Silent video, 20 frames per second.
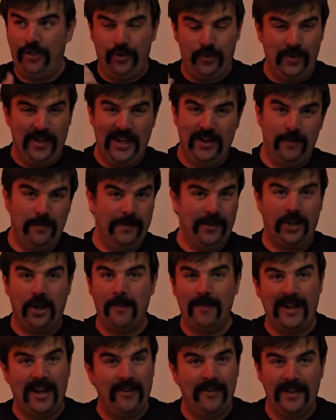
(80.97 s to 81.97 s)
3 will be
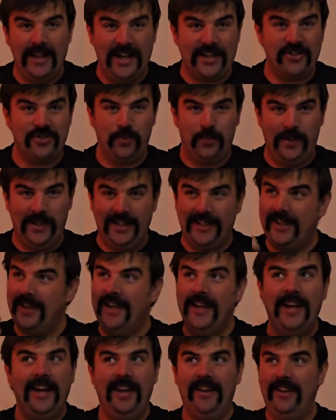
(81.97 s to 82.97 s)
coming out next
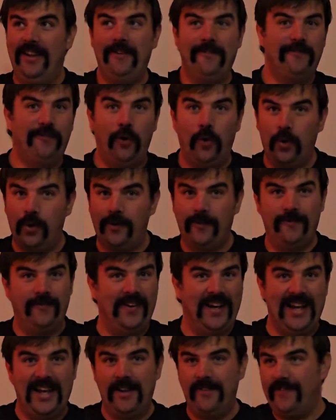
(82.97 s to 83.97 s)
week, and then 4,
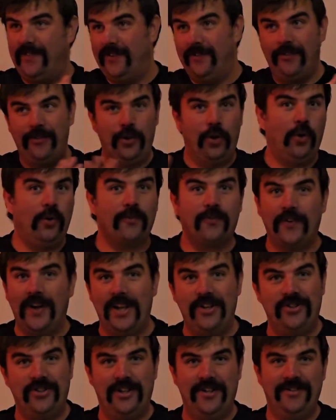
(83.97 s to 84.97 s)
5, and the whole
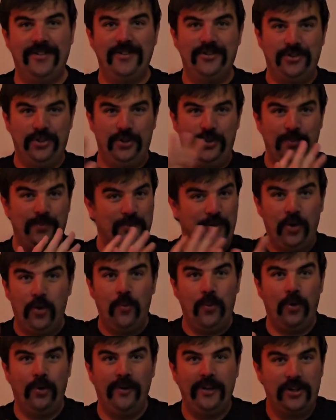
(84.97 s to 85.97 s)
franchise. So
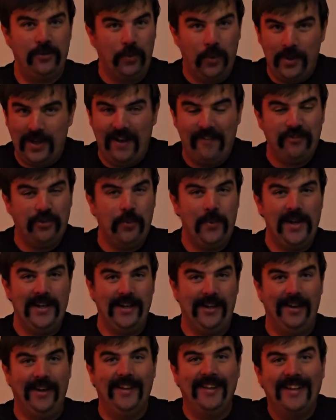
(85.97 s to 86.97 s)
don't worry, you won't have to
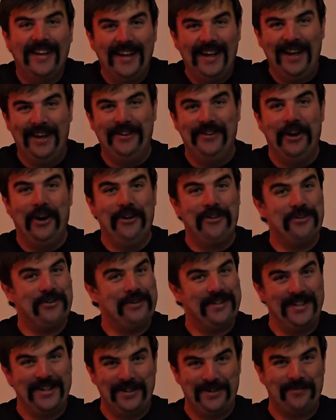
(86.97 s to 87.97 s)
wait
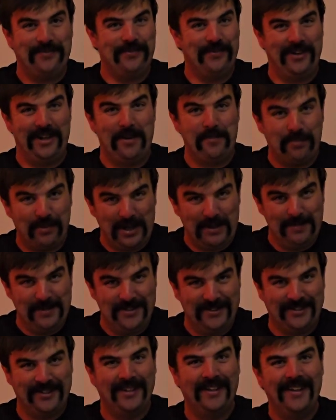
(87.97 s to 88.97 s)
another year for it, I
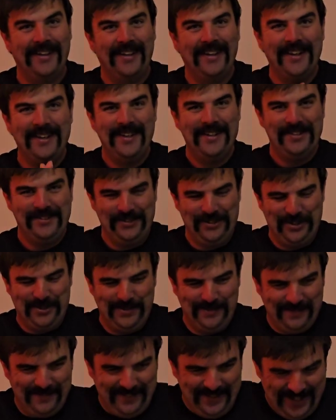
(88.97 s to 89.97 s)
promise.
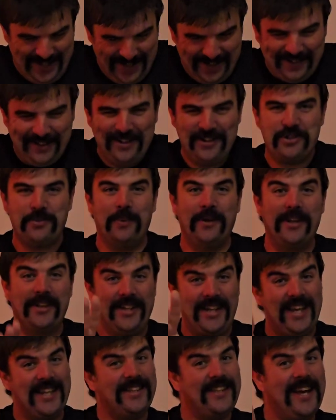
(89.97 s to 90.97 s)
So yeah, I just
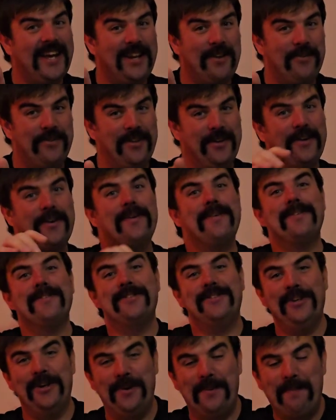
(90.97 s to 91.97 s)
wanted to get that out there.
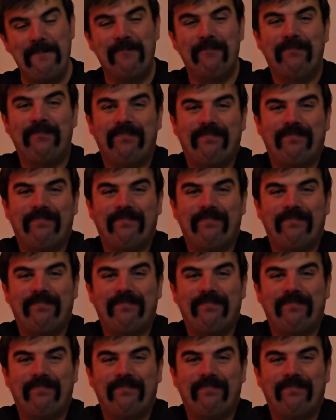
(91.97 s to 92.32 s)
So